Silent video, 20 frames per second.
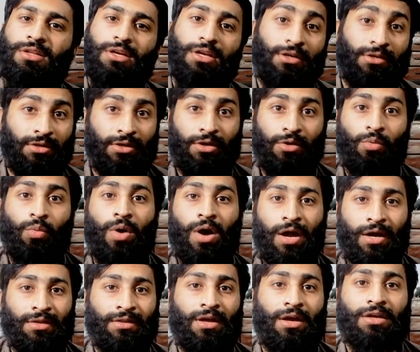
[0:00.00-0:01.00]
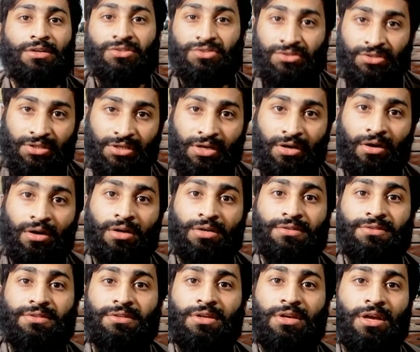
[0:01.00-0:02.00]
it required the
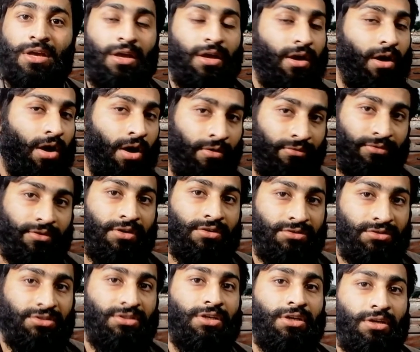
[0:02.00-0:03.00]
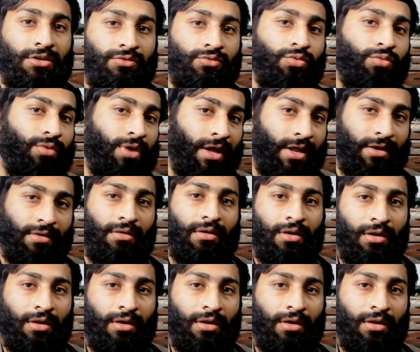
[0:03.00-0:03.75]
years after year. You can